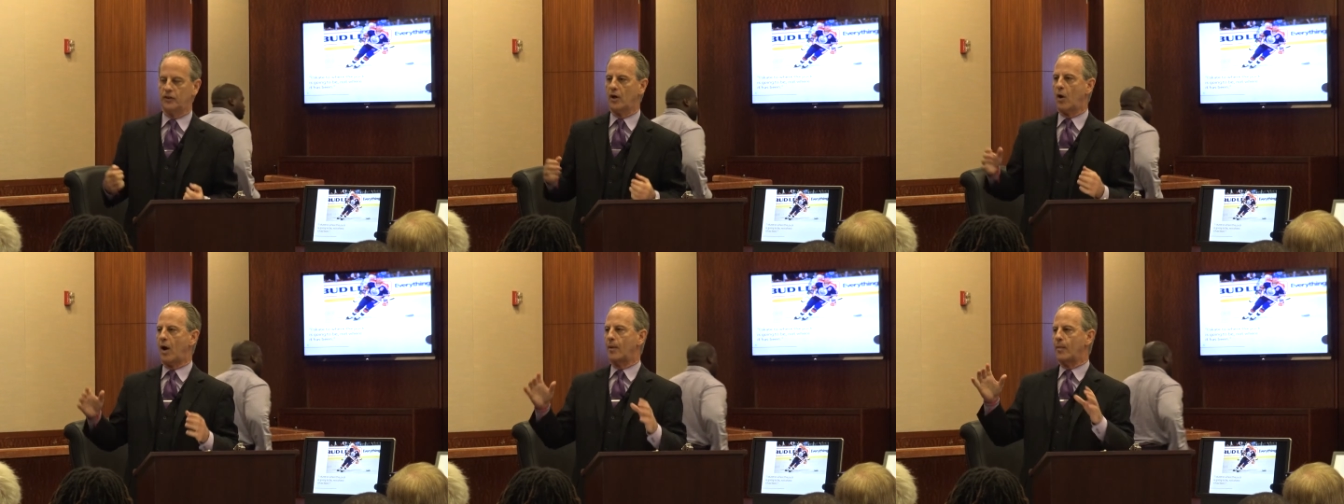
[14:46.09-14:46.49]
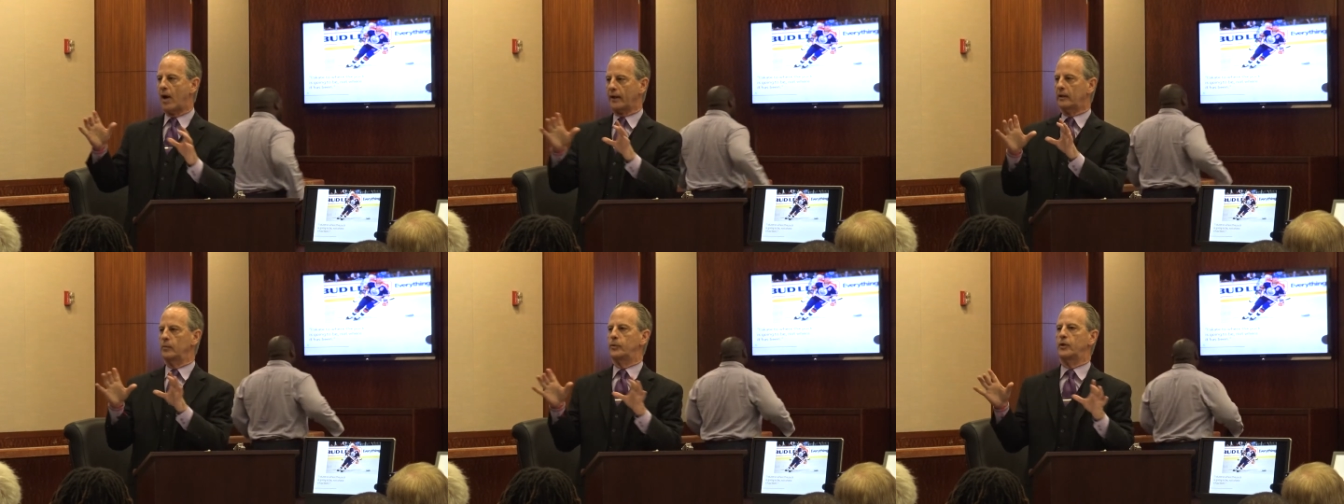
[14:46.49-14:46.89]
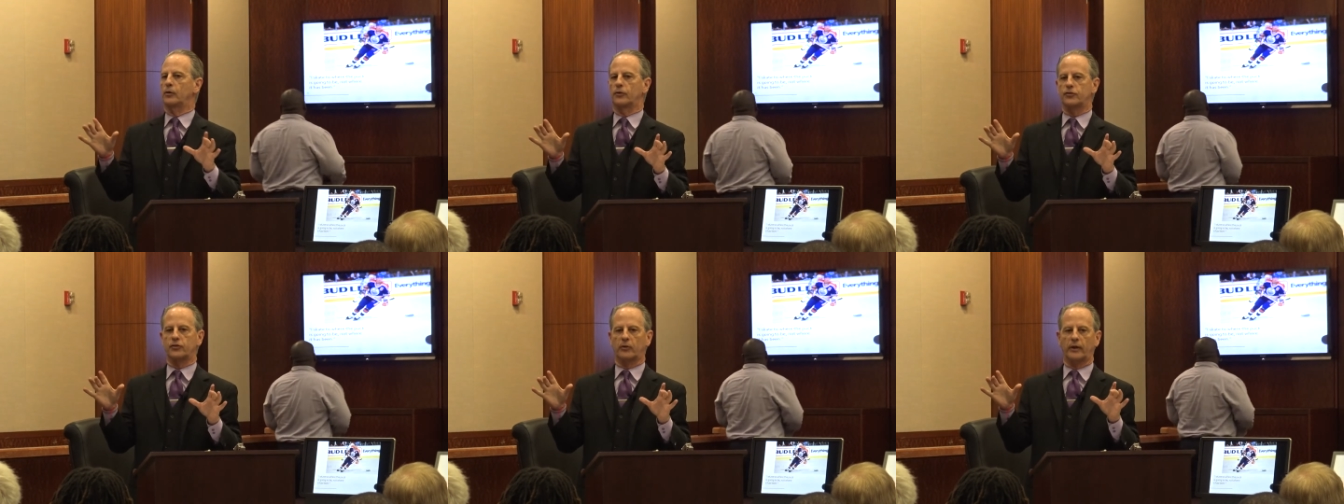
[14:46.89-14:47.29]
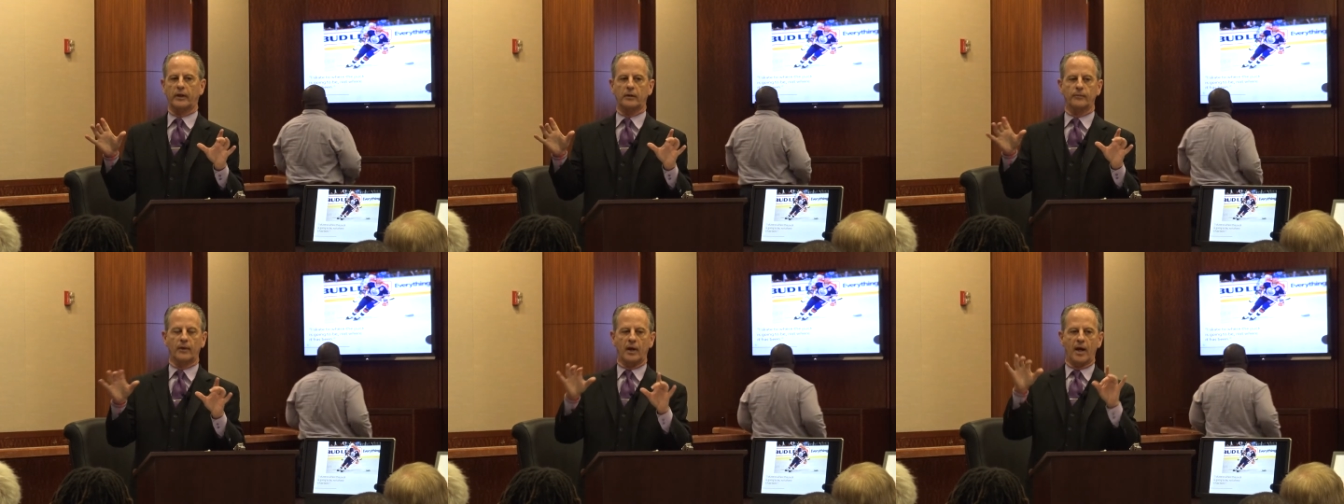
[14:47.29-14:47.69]
You know, on my computer
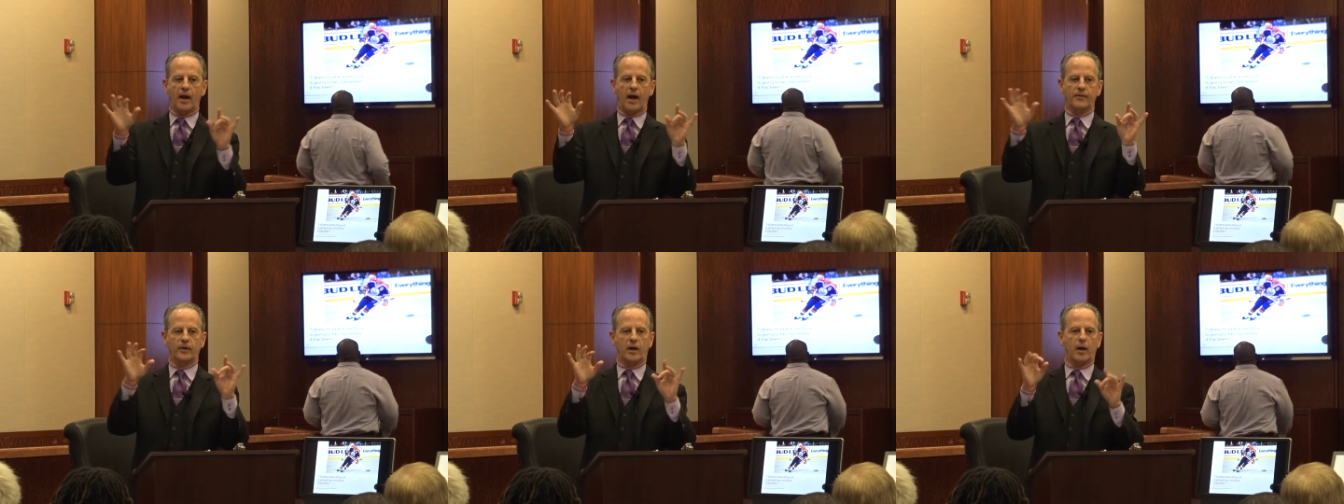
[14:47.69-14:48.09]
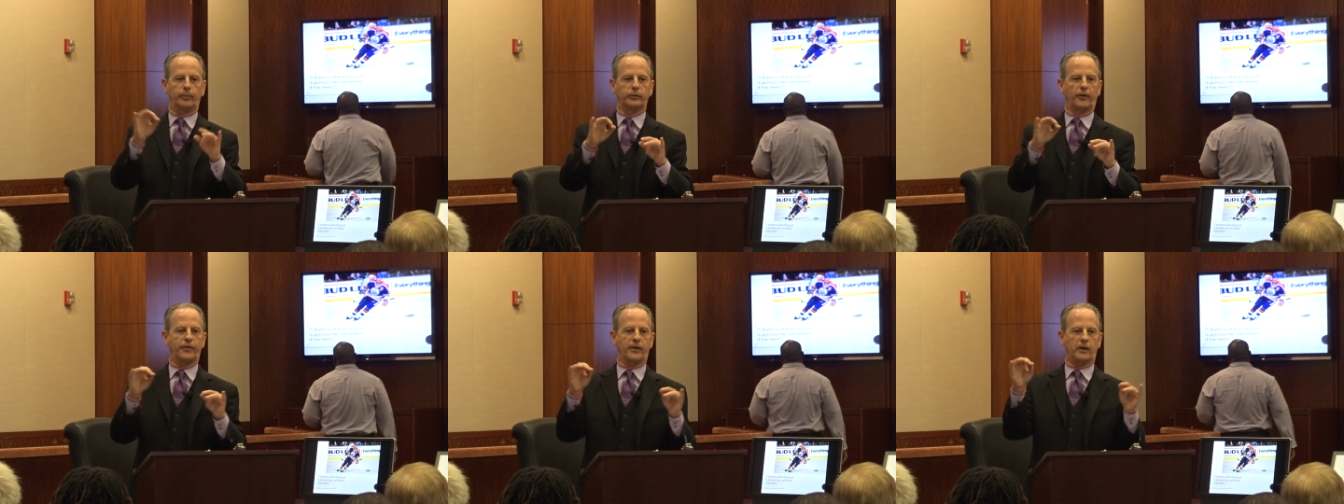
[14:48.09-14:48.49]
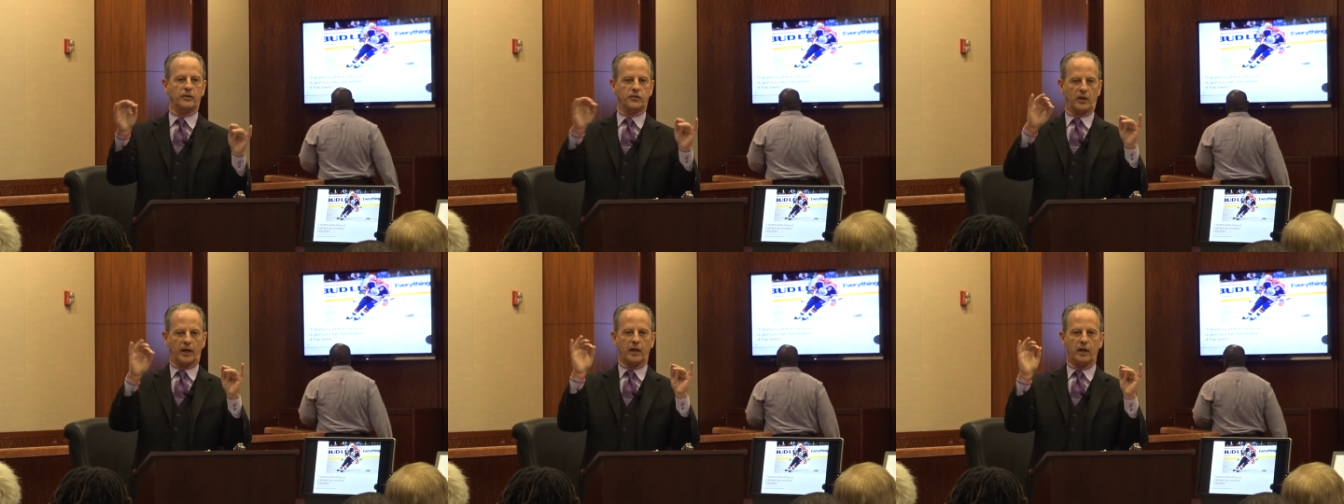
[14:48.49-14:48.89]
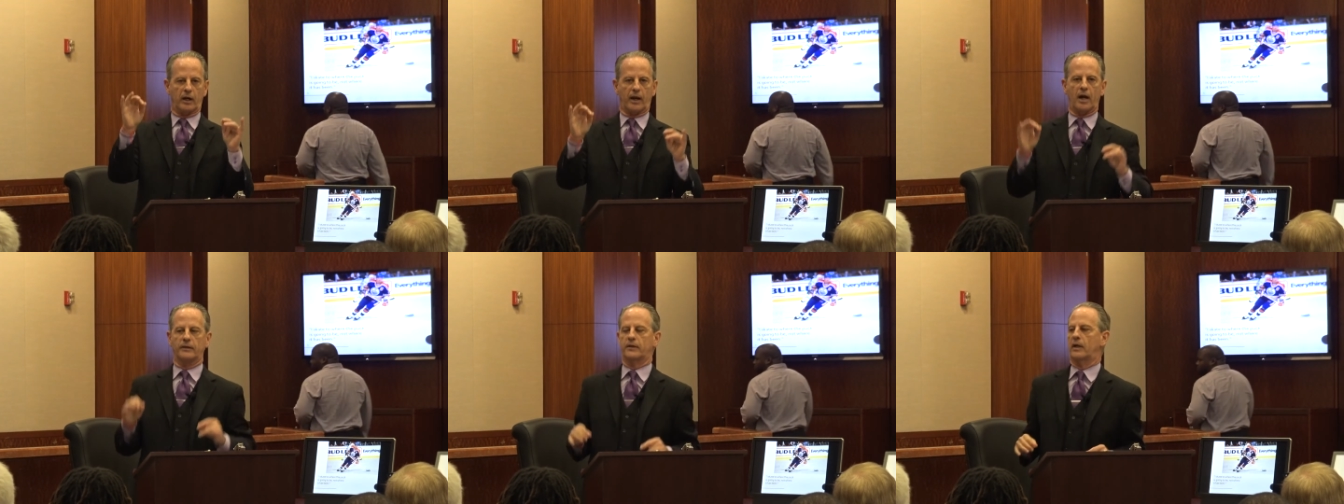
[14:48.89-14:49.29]
screen, I have a couple of things that I
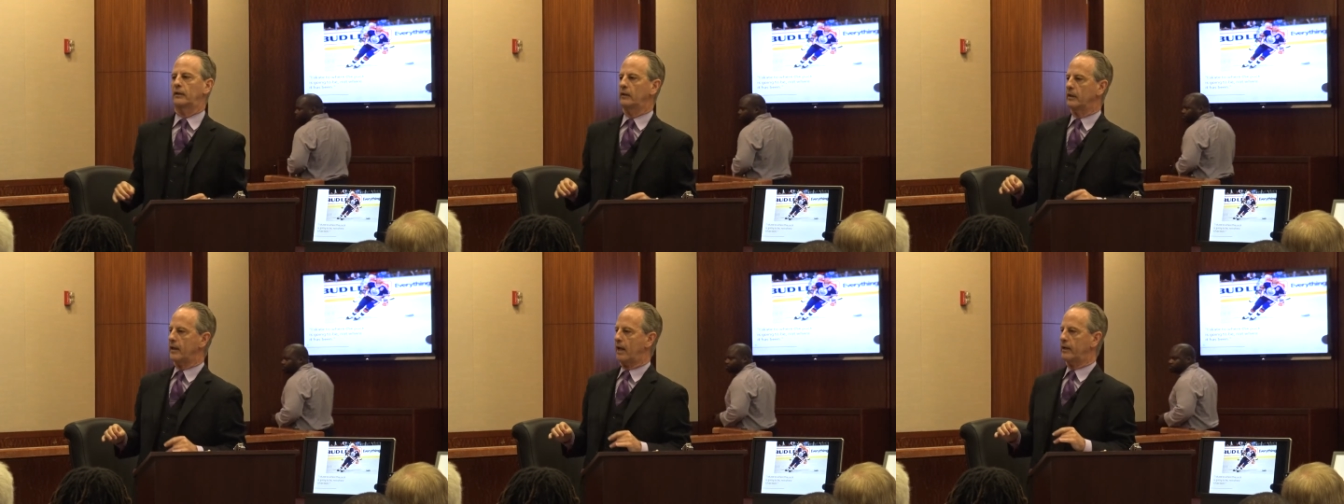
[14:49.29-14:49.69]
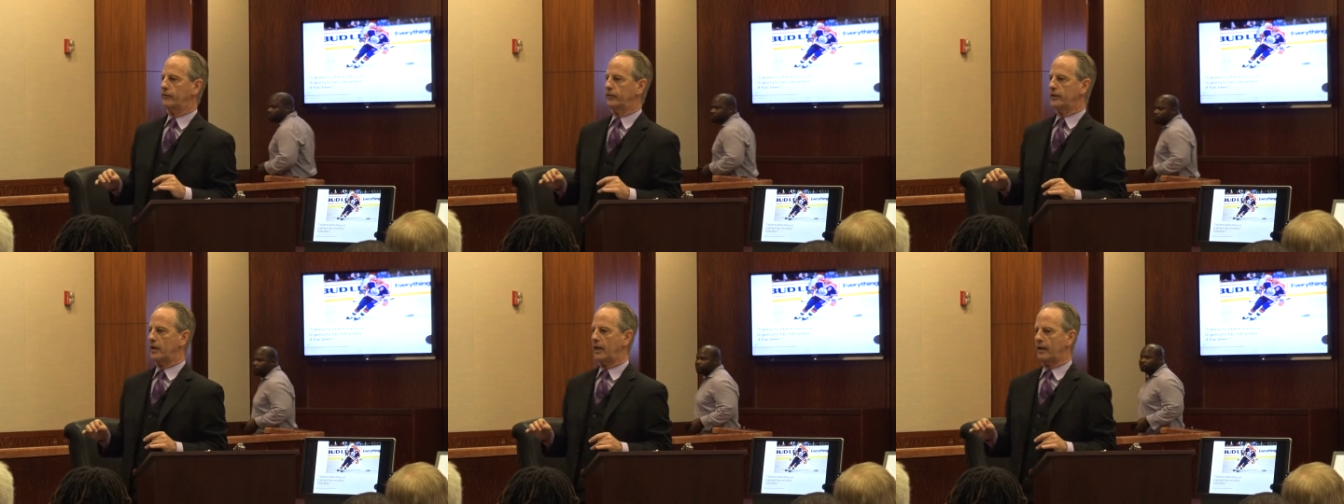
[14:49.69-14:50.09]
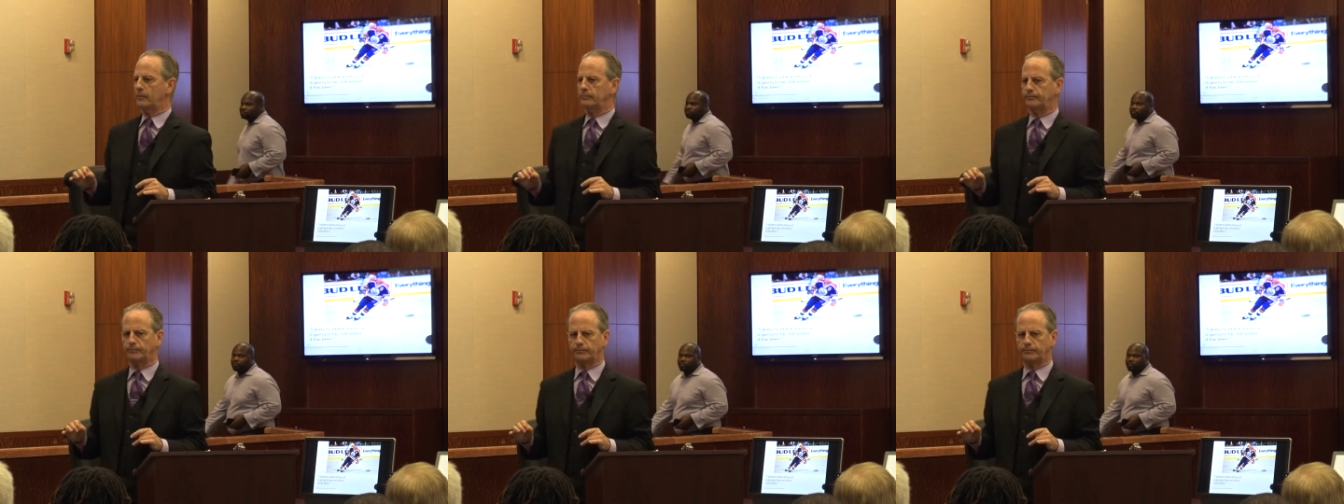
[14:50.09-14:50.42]
cut out that I look at every day.